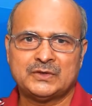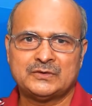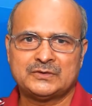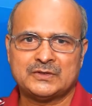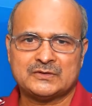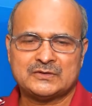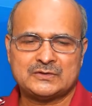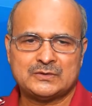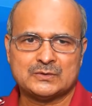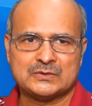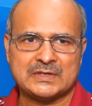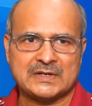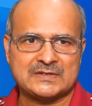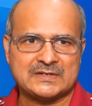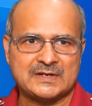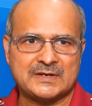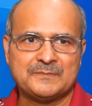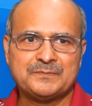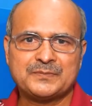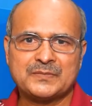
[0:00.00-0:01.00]
just
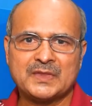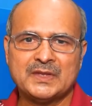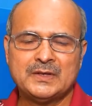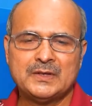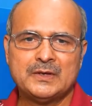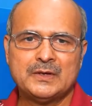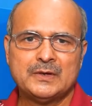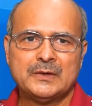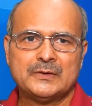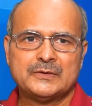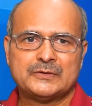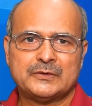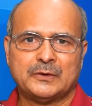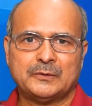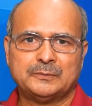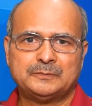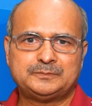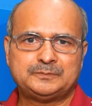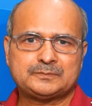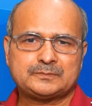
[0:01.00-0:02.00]
uselessly.
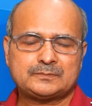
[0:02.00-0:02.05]
So